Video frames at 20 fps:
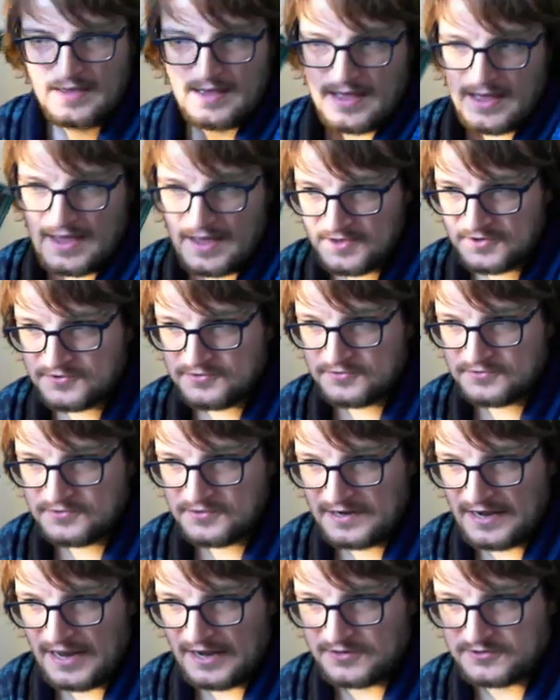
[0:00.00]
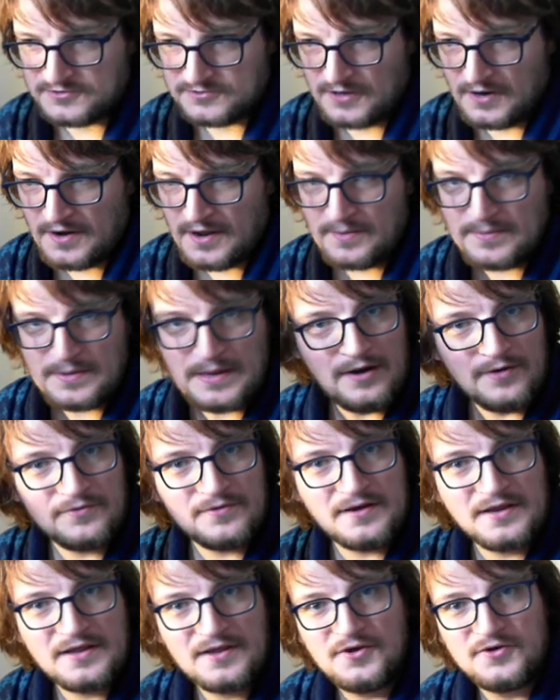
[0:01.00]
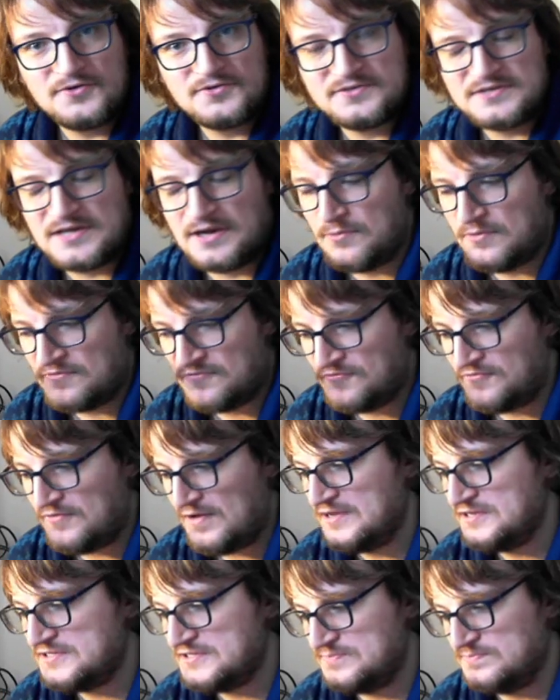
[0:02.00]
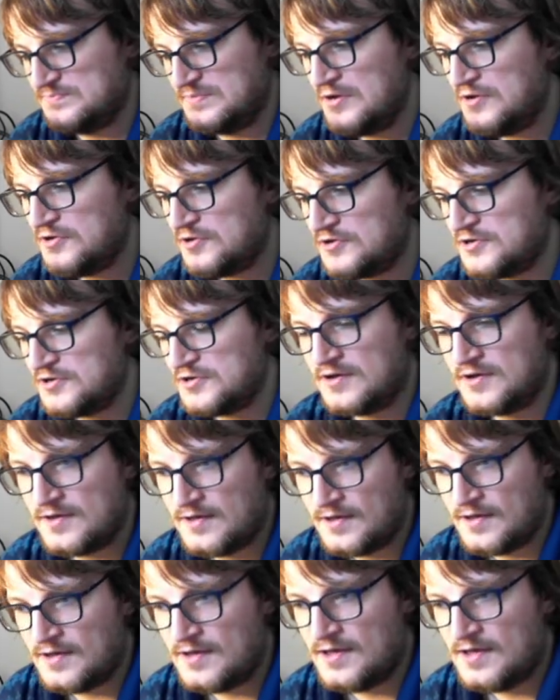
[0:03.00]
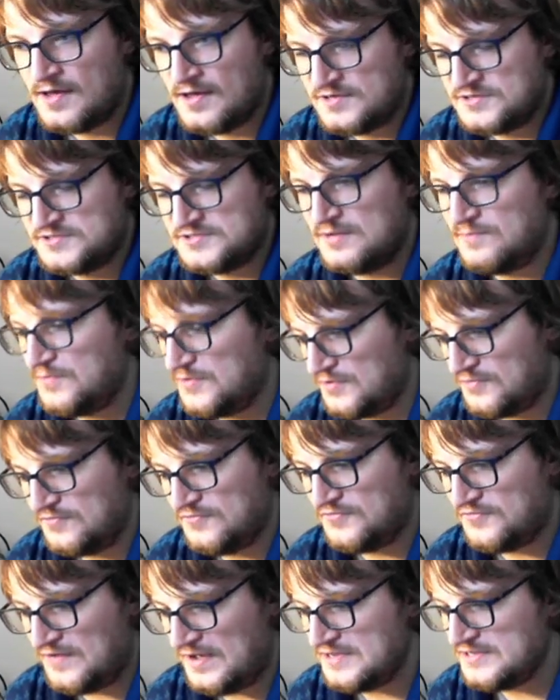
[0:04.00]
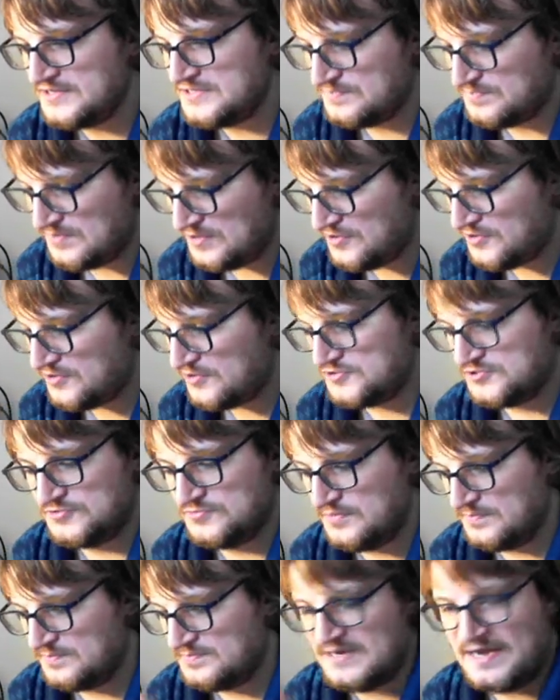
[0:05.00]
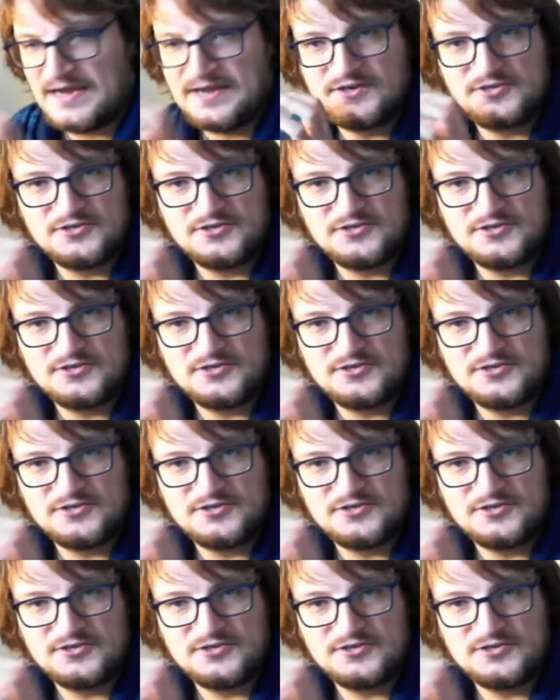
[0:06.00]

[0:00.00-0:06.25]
Acorn Electron. I'm currently in contact with Facebook. Someone on Facebook to obtain a